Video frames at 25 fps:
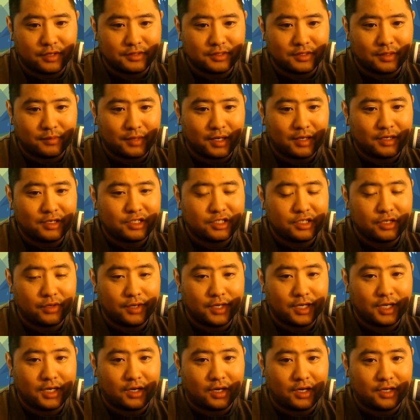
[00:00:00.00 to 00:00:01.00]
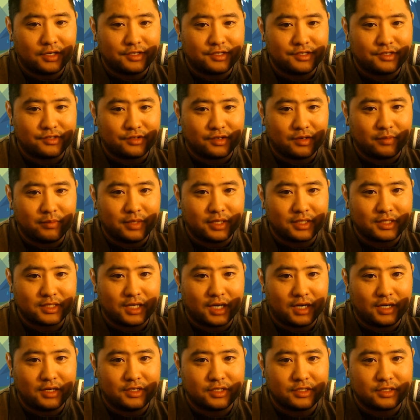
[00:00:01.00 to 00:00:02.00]
So I'm kind of showing it on stream, and it's
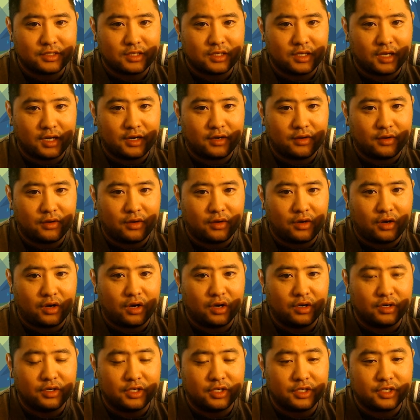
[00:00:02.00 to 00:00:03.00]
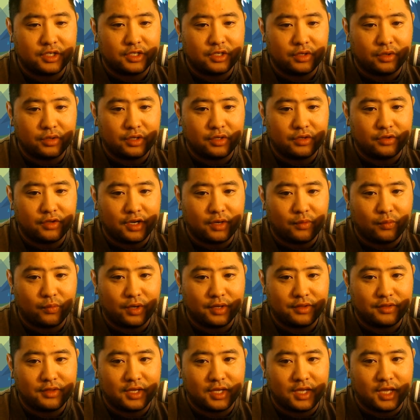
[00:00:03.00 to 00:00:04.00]
kind of hard to show you like
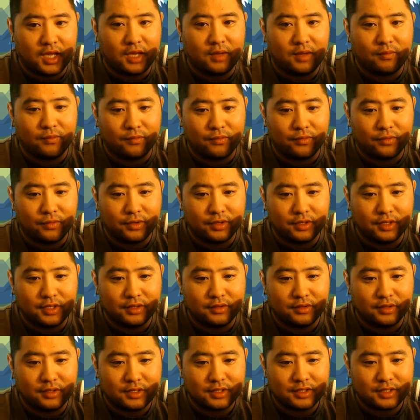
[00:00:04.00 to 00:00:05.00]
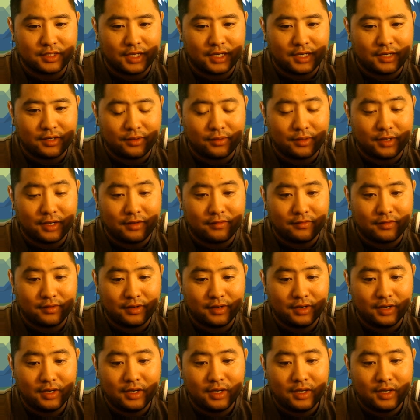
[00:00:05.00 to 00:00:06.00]
what the game really looks like or
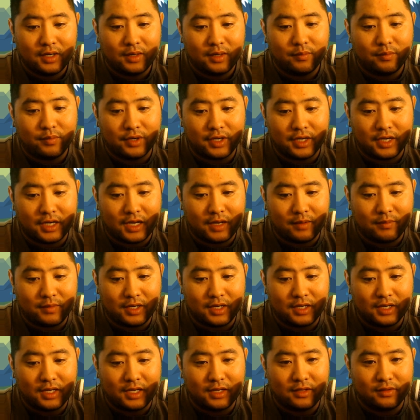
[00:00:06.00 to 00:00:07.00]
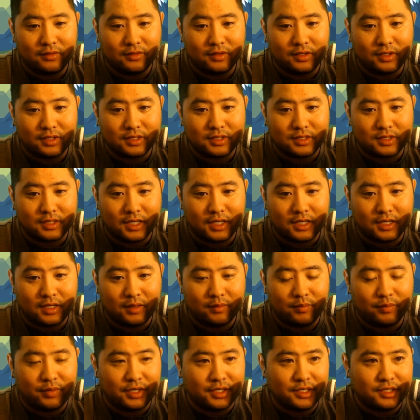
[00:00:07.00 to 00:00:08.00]
whatever. But I mean, it looks like a
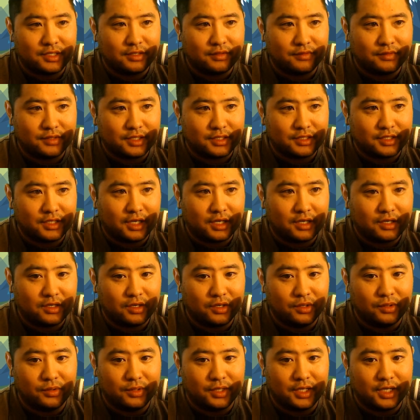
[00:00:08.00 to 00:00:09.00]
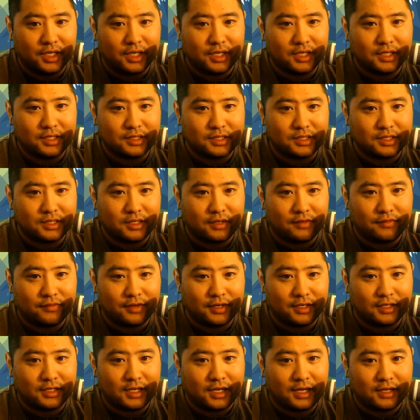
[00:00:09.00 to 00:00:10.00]
bunch of just like coding and stuff
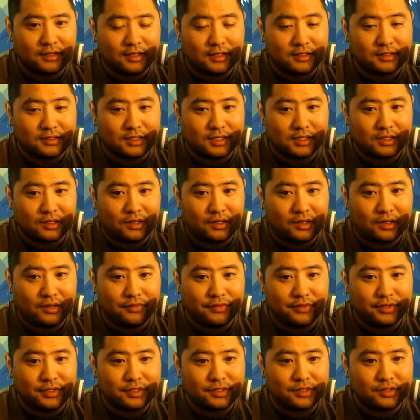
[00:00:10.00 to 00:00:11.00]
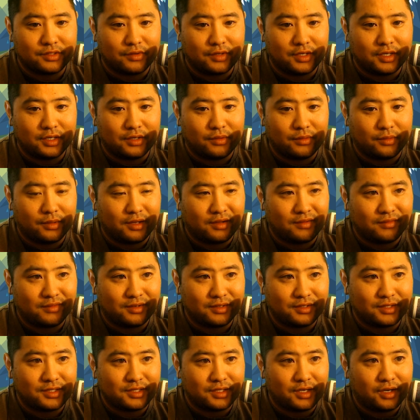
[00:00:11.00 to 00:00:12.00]
like that that's like on the screen or whatever.
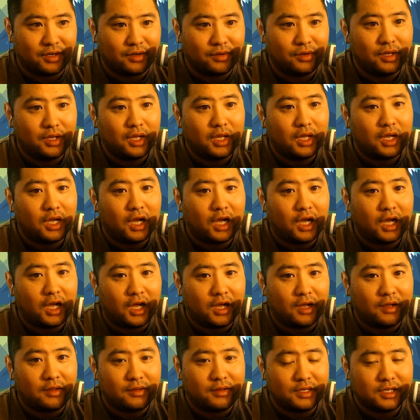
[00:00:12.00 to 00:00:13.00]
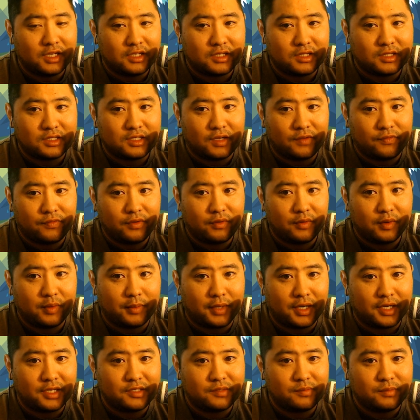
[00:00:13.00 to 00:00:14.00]
So it definitely
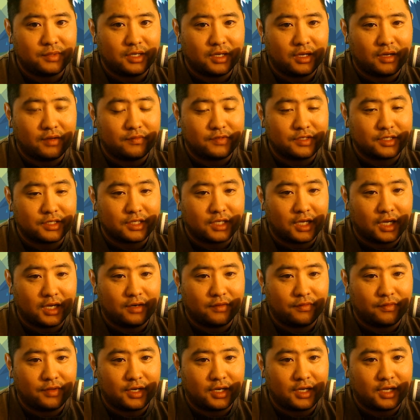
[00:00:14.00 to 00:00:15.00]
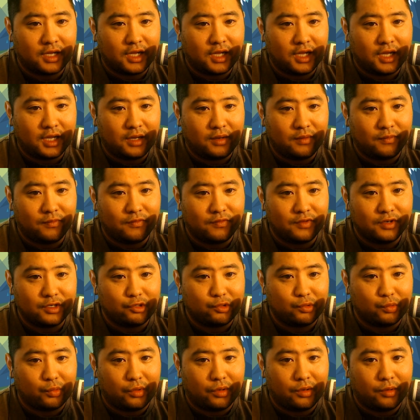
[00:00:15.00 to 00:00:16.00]
reminds me of just kind of like a
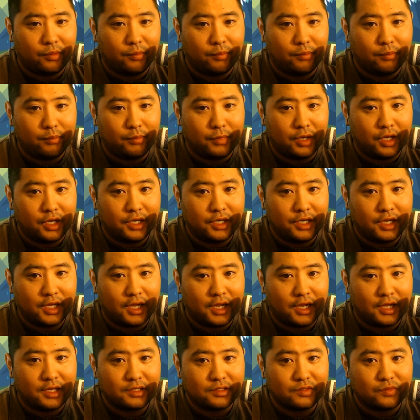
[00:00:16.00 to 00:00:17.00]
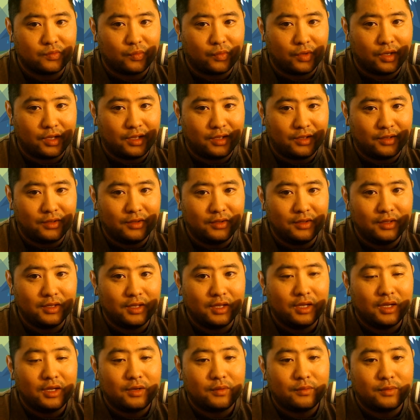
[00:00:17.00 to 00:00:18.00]
visual mud as well,
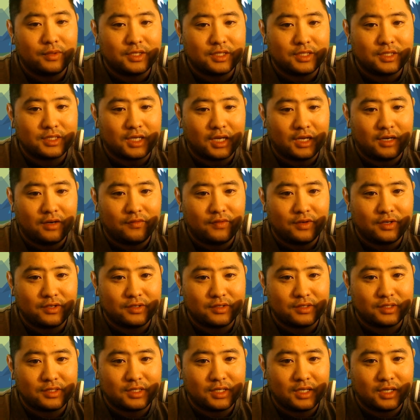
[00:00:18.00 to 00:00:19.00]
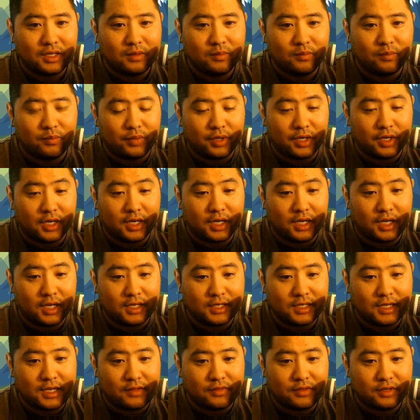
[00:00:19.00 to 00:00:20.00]
which is kind of interesting. But
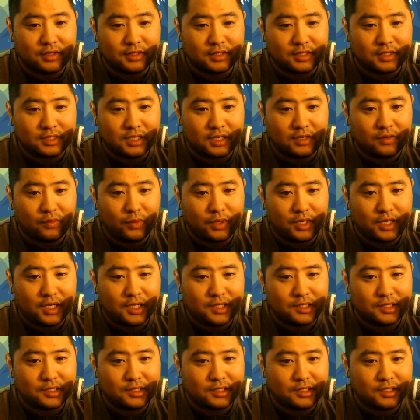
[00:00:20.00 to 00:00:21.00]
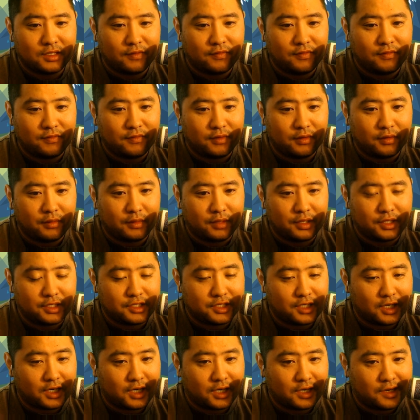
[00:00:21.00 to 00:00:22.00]
yeah, there's a ton of wikis and stuff if you ever want to
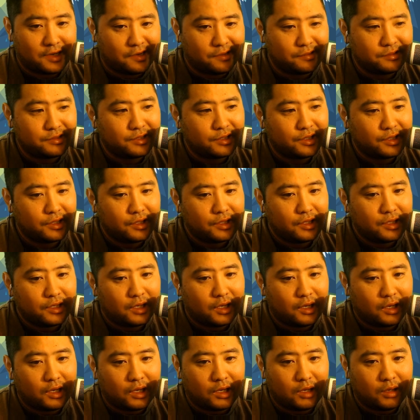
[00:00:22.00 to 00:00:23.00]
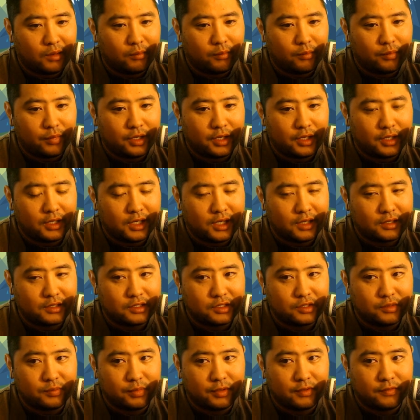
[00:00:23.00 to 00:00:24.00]
check it out. But yeah,
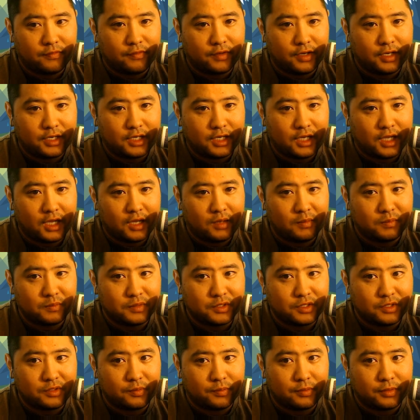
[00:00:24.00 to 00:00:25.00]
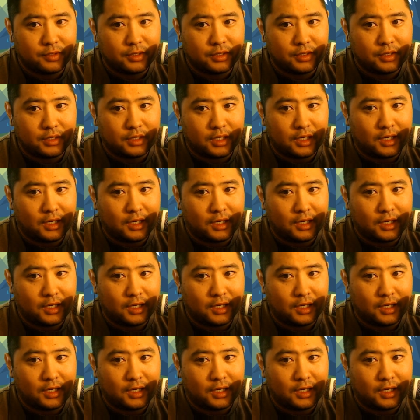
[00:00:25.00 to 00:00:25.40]
super fun game. Super.